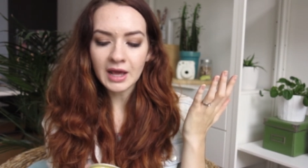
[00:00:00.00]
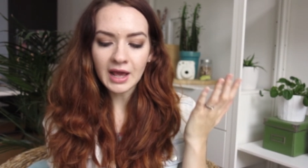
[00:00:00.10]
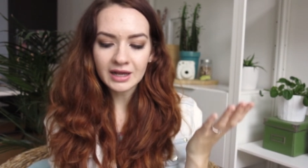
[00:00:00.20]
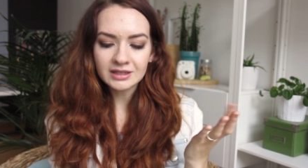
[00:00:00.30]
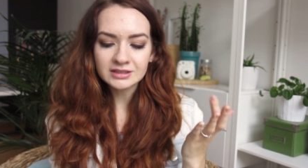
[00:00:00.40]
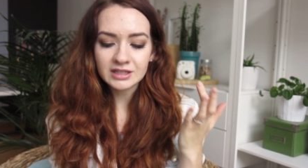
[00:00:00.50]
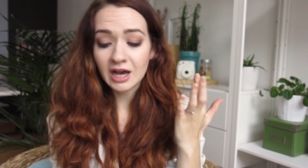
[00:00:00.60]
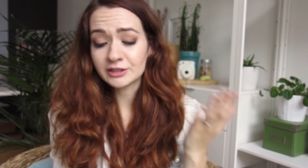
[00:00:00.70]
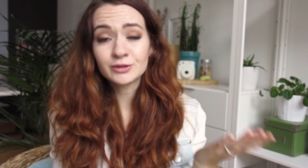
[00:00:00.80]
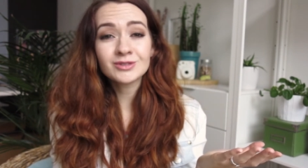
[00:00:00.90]
and
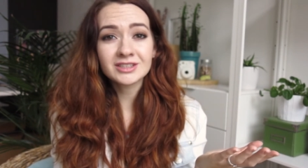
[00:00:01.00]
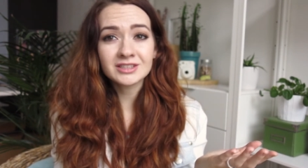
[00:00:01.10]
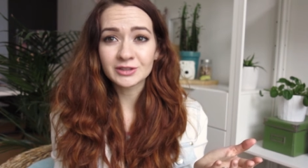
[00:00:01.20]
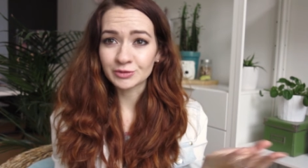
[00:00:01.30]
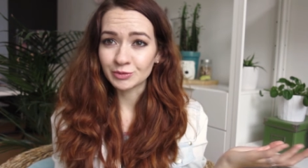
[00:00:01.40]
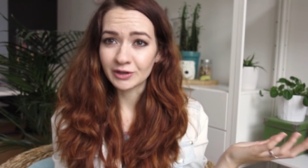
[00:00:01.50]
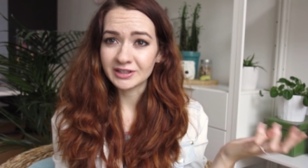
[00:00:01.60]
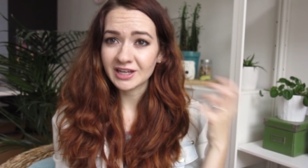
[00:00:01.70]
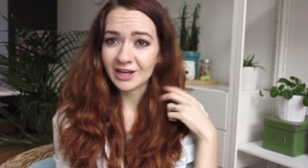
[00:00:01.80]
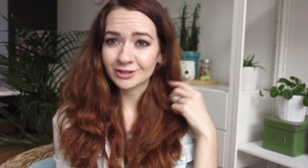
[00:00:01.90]
I used it this
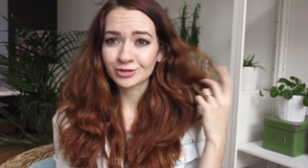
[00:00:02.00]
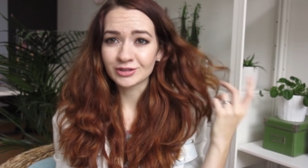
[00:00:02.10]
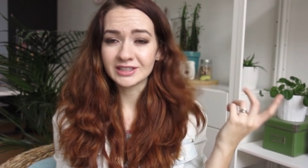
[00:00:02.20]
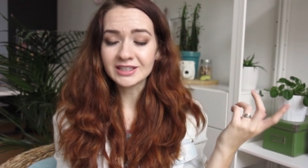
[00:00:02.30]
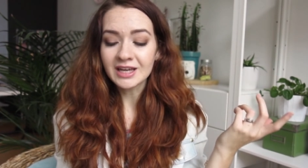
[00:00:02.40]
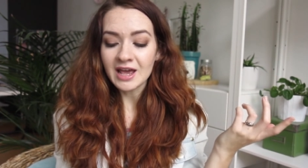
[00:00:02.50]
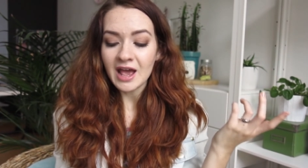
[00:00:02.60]
morning actually.